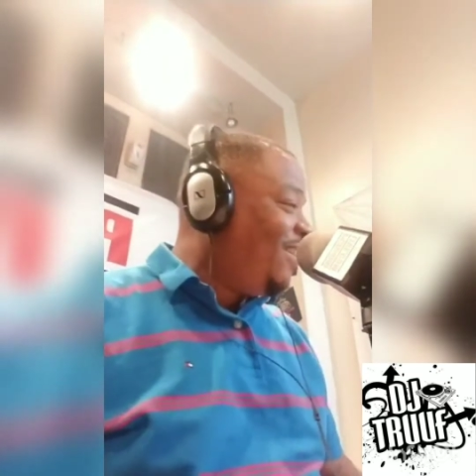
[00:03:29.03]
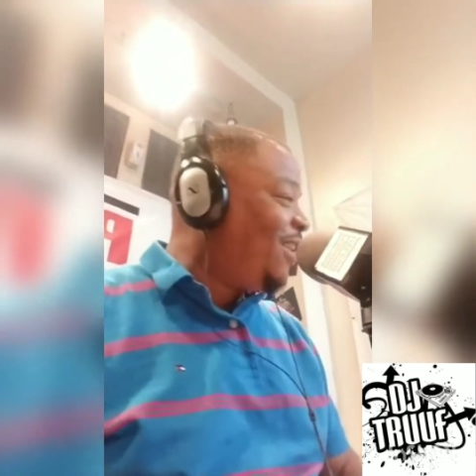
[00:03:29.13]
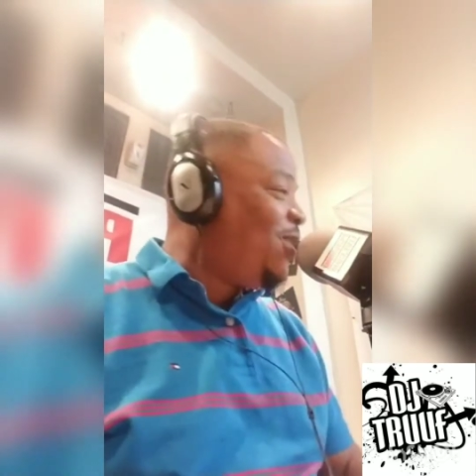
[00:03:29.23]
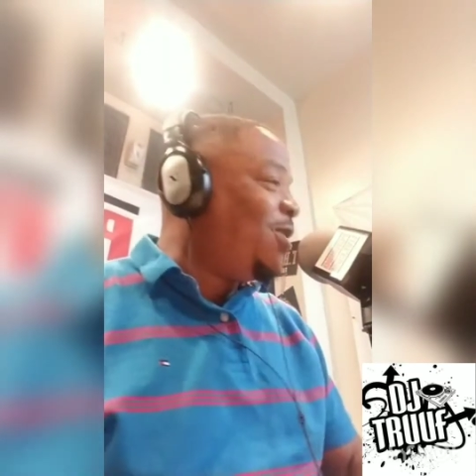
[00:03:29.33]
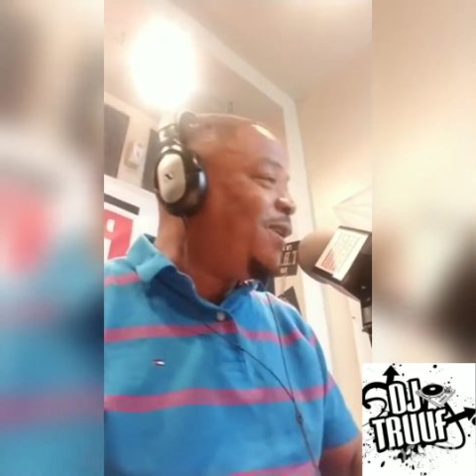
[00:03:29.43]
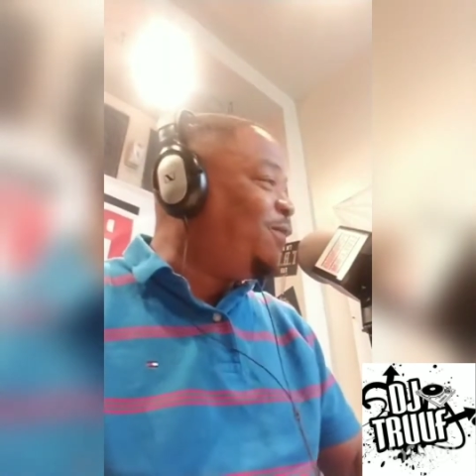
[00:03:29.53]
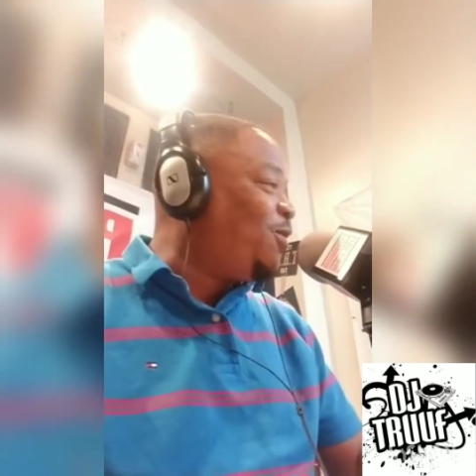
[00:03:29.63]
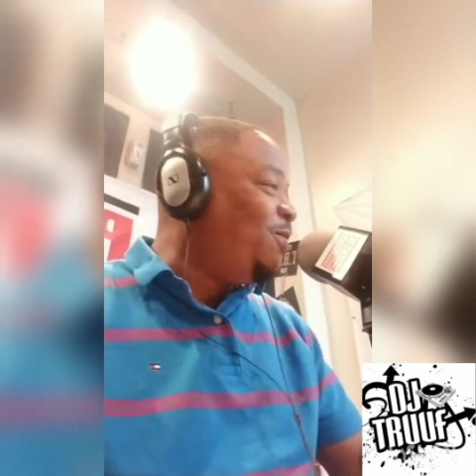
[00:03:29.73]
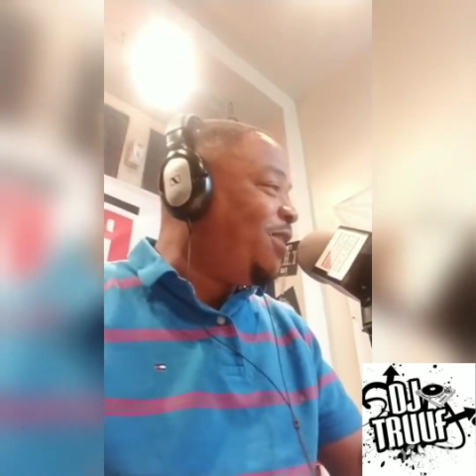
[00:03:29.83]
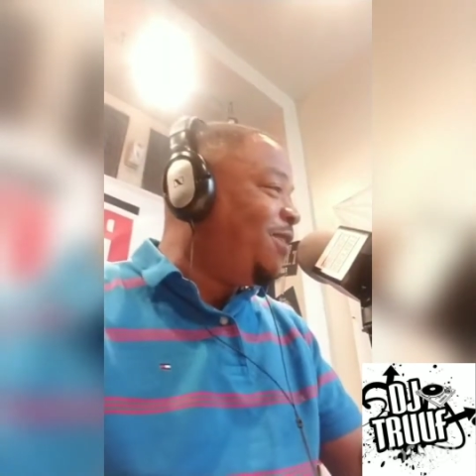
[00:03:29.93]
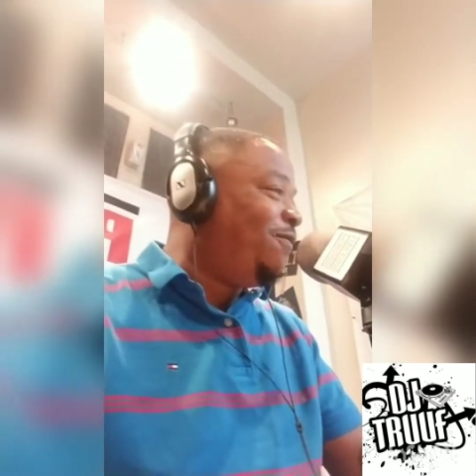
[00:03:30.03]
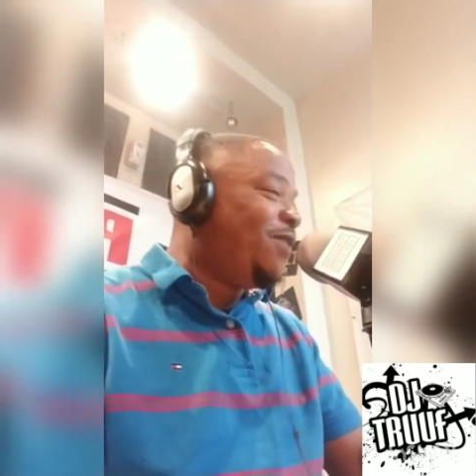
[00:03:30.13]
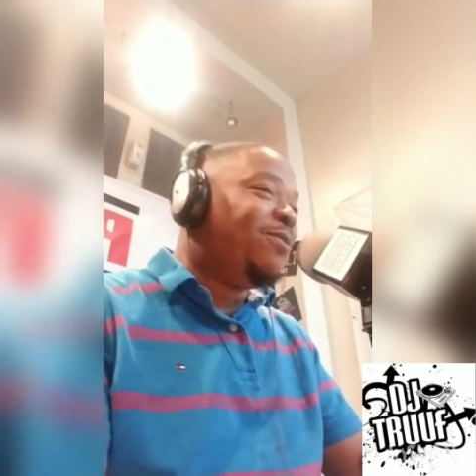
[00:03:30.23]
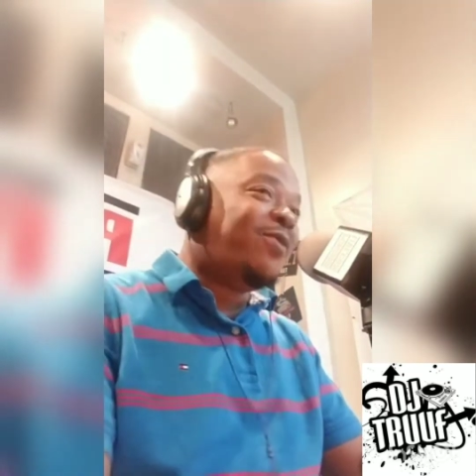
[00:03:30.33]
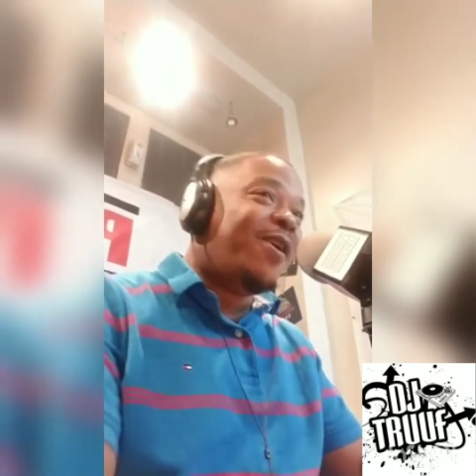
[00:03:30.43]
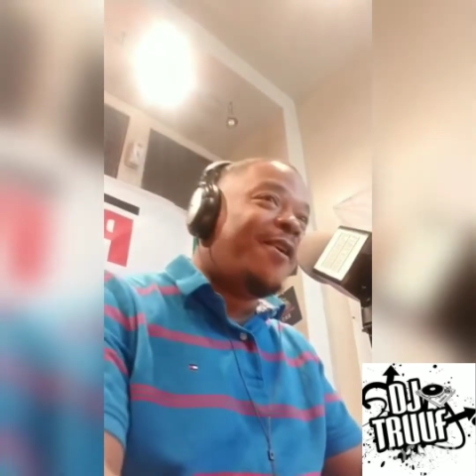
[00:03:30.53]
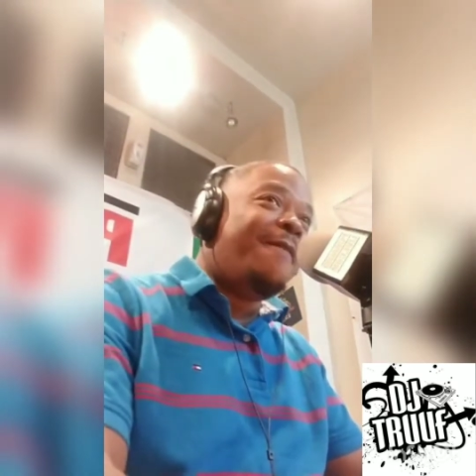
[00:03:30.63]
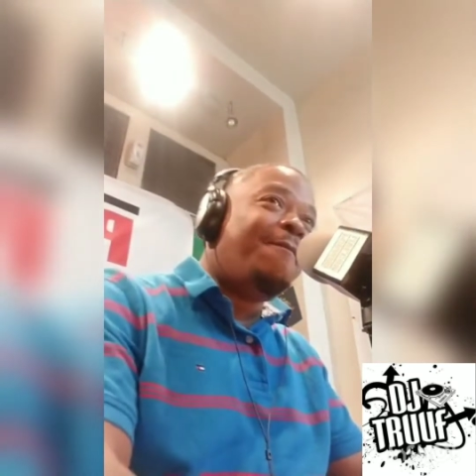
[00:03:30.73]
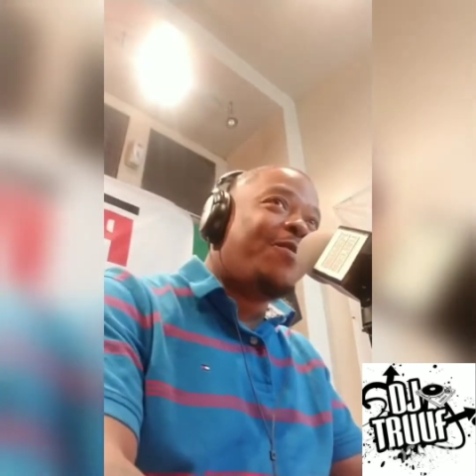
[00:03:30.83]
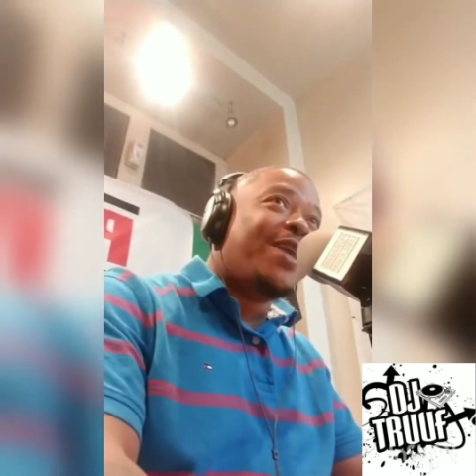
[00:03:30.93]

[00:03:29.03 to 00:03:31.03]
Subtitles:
It caught up to me in February.